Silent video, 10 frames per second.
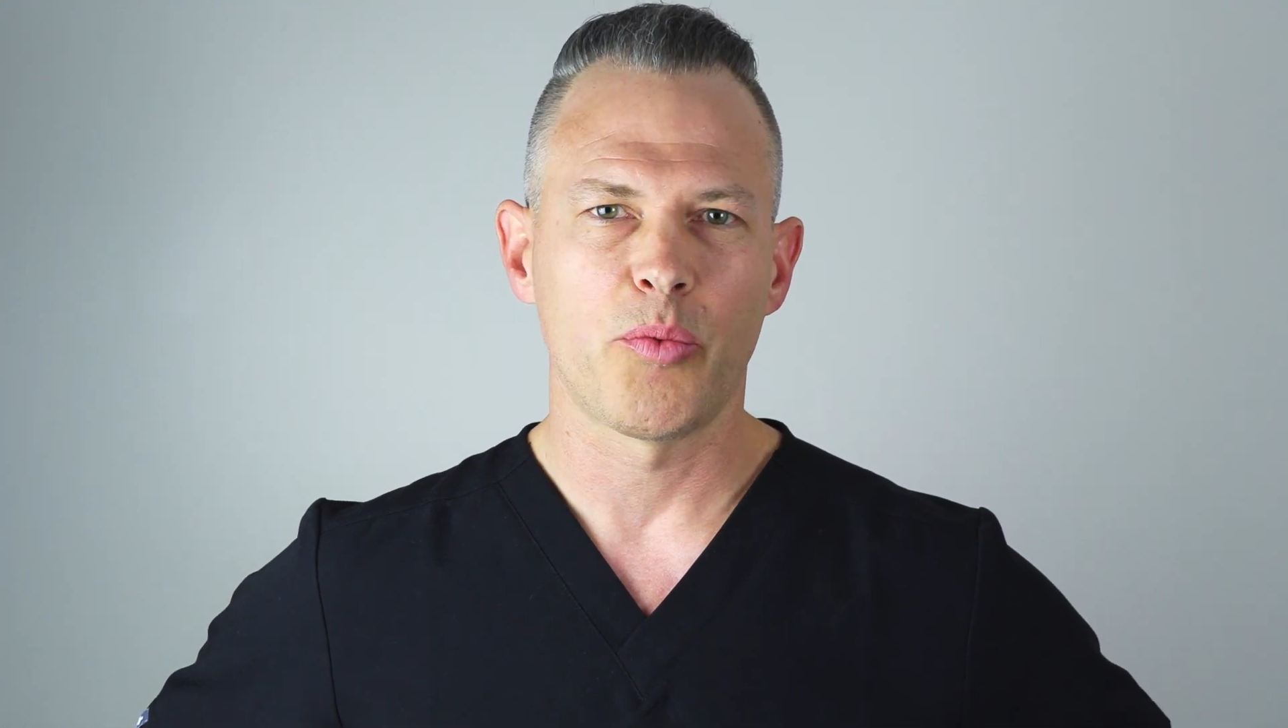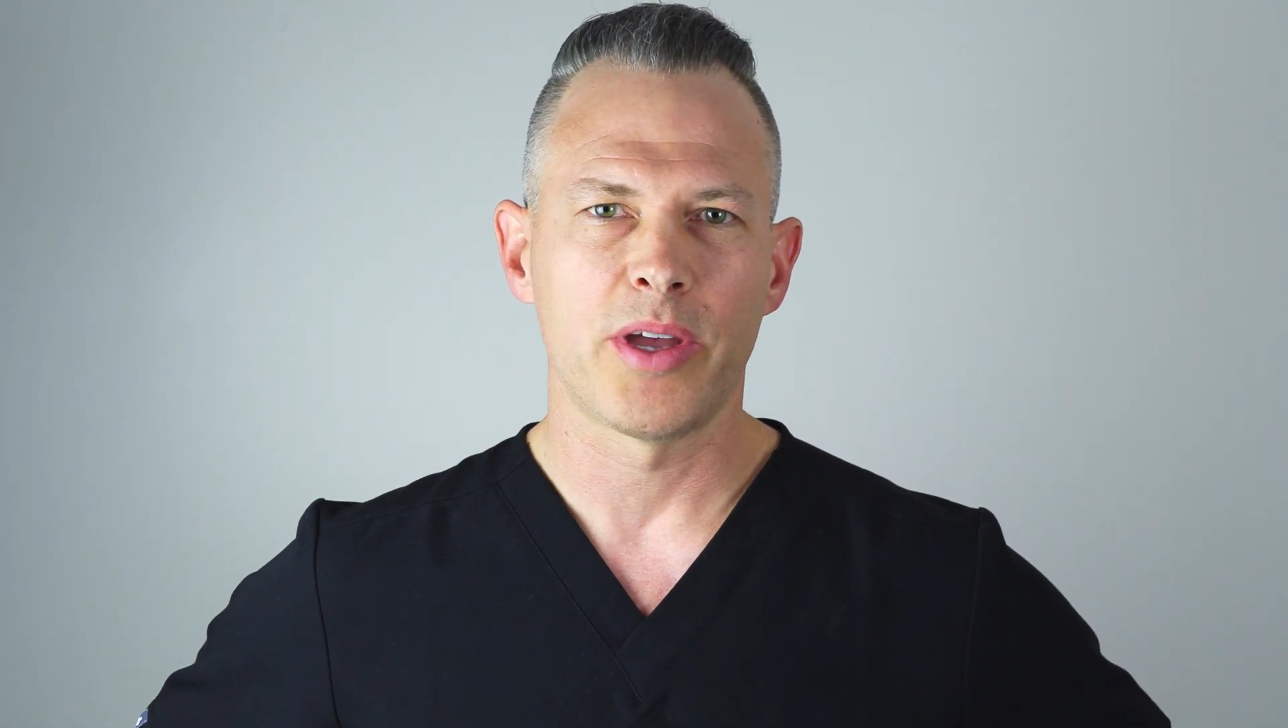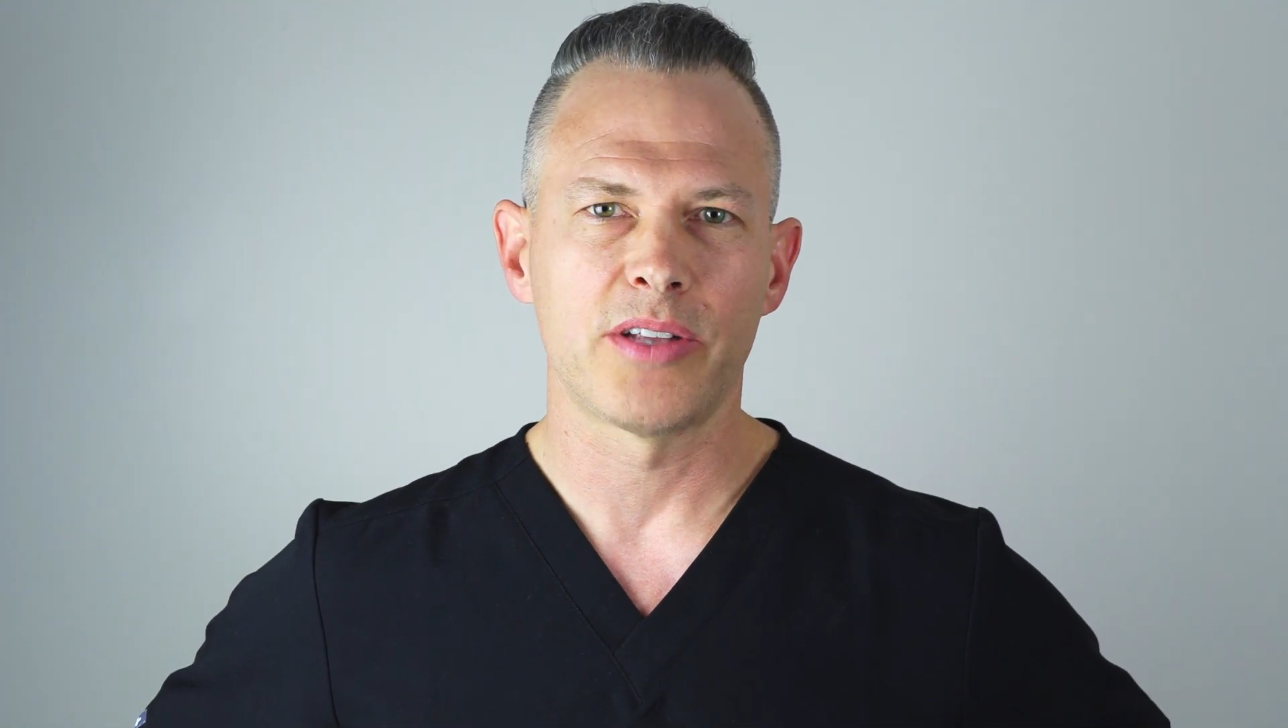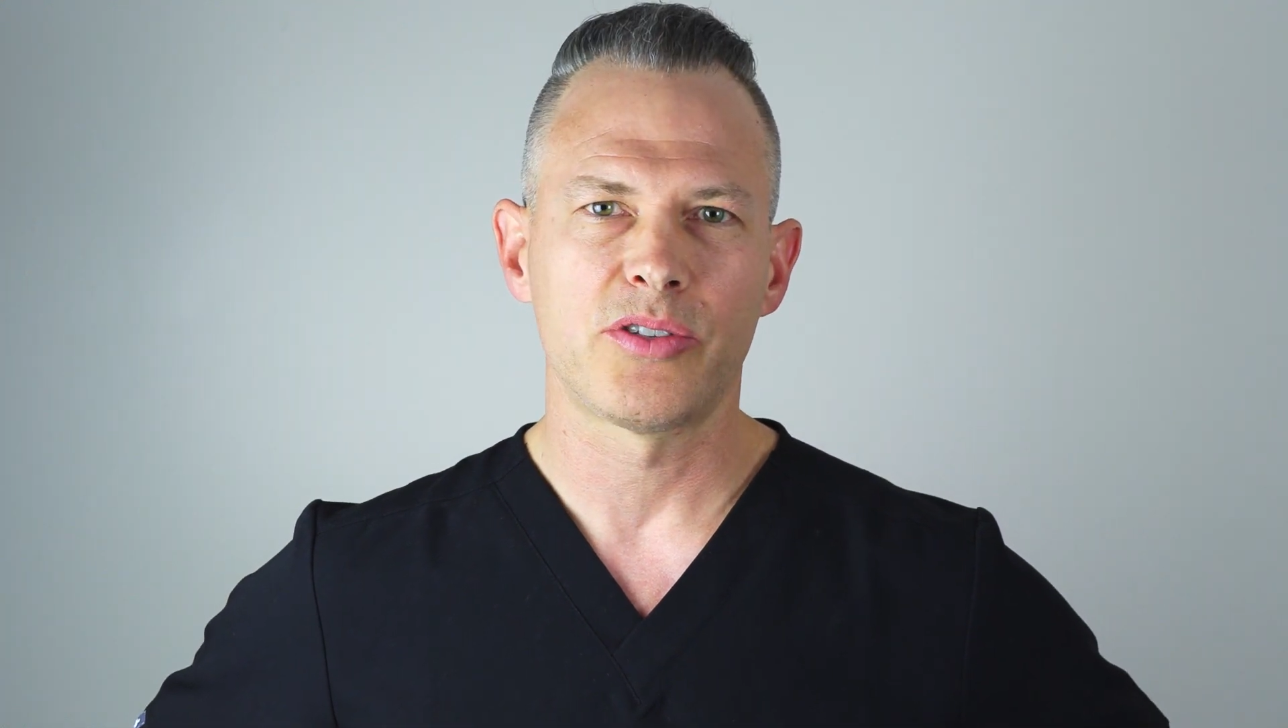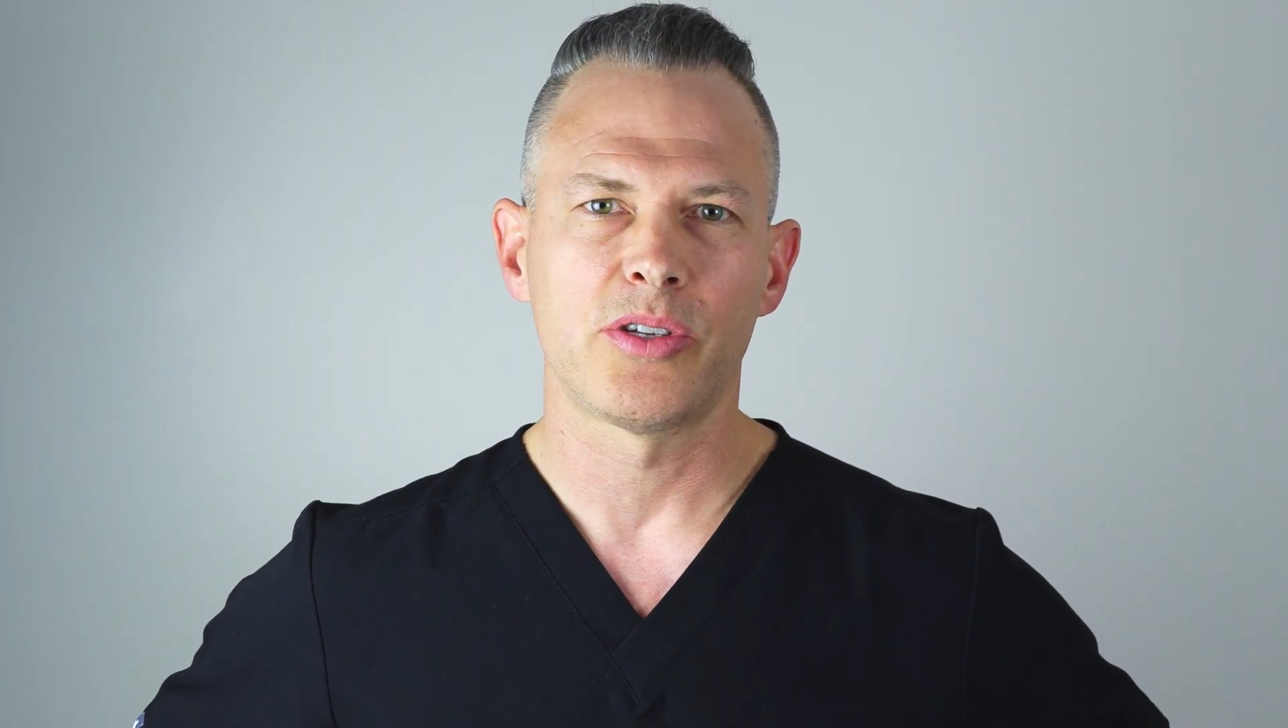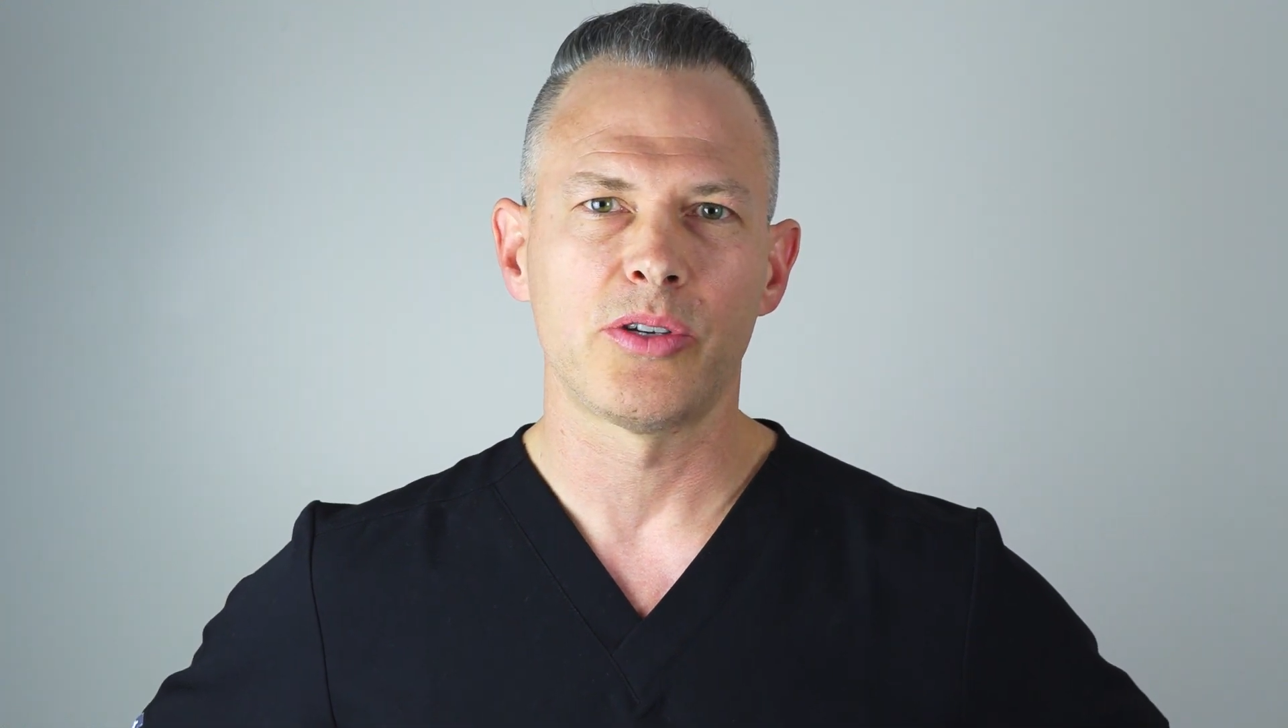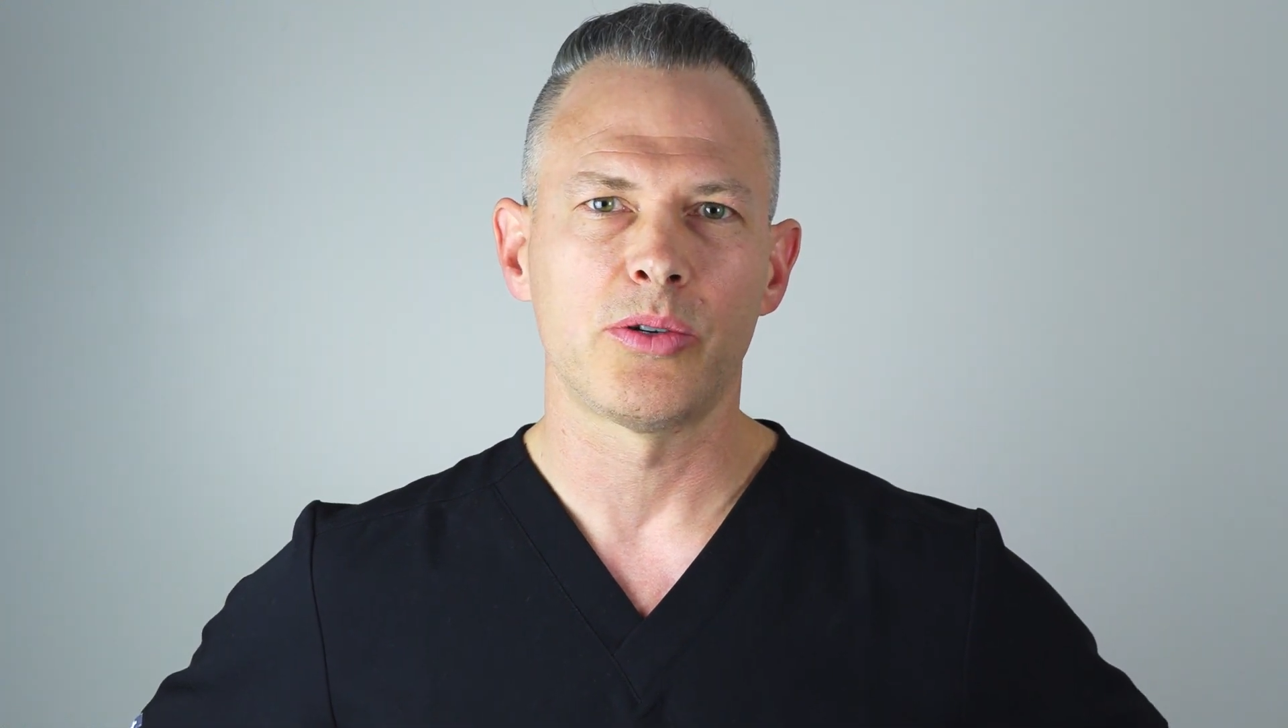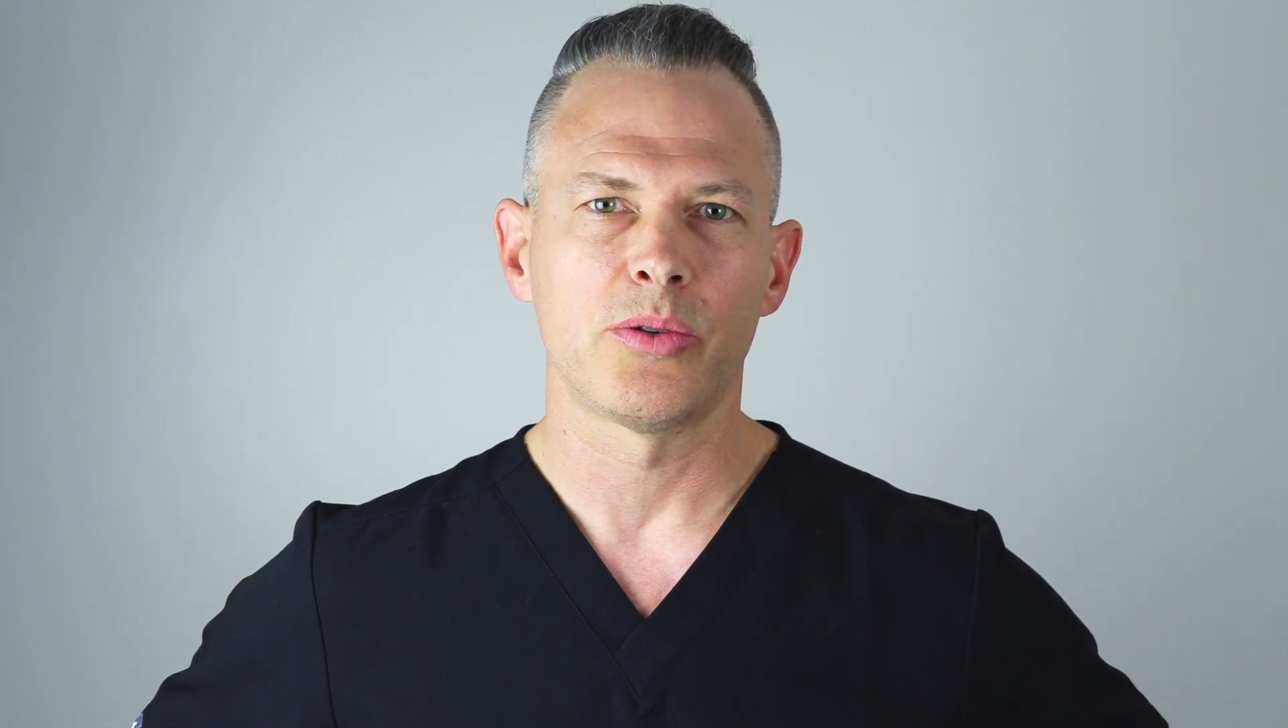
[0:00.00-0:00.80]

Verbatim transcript: went to